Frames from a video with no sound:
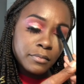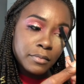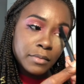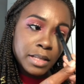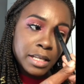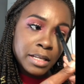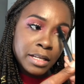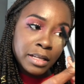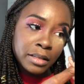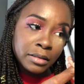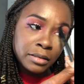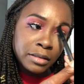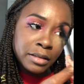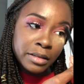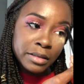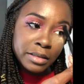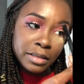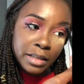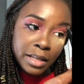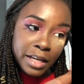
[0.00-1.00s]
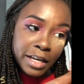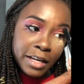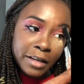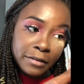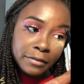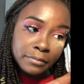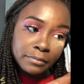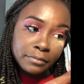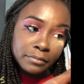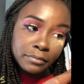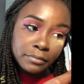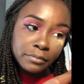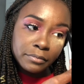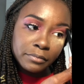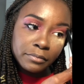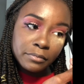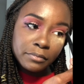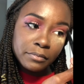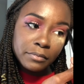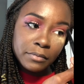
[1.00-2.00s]
And it looks light,
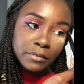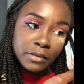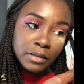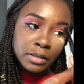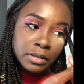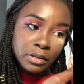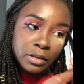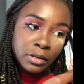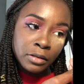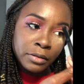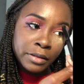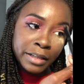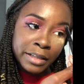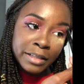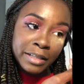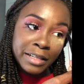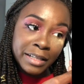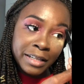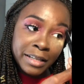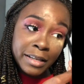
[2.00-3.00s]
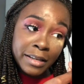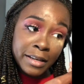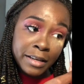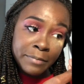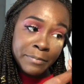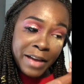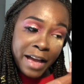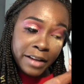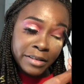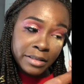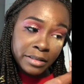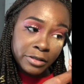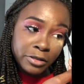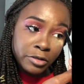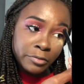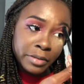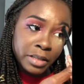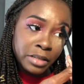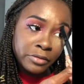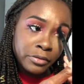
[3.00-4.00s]
so, and it packs a little
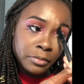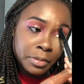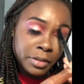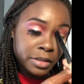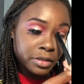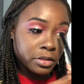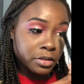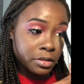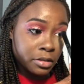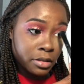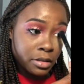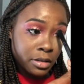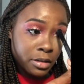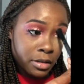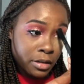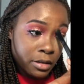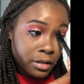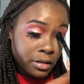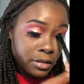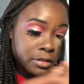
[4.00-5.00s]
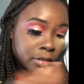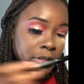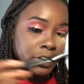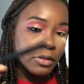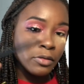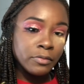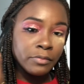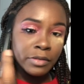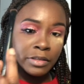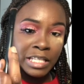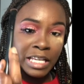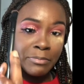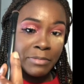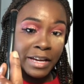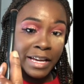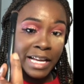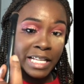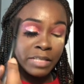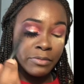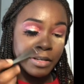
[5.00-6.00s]
bit of a punch. So you see my
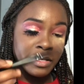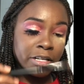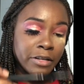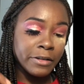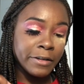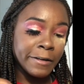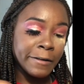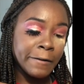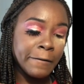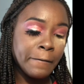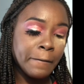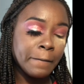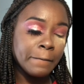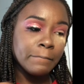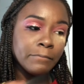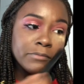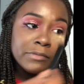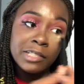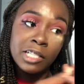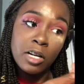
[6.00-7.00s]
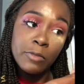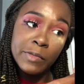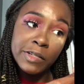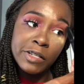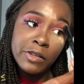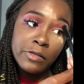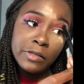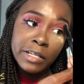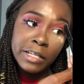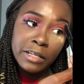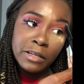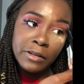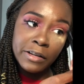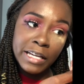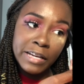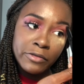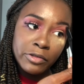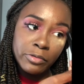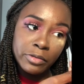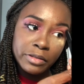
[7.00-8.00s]
hands way down here. Don't be going in all
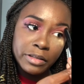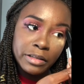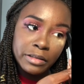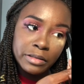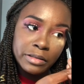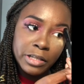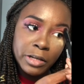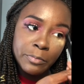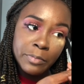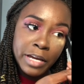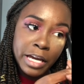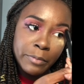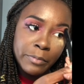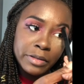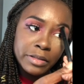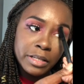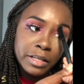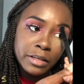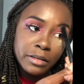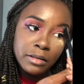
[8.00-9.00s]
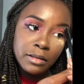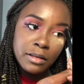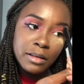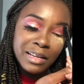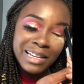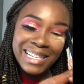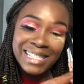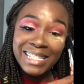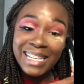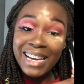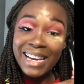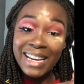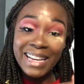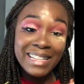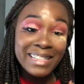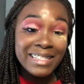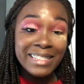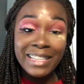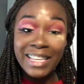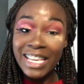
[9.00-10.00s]
heavy with this. They're pigmented, because I
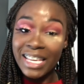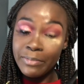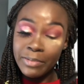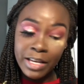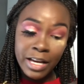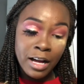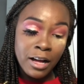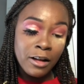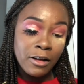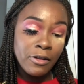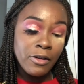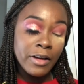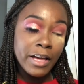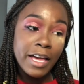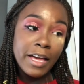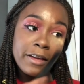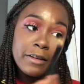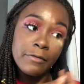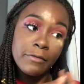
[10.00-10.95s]
ain't skin, y'all, okay?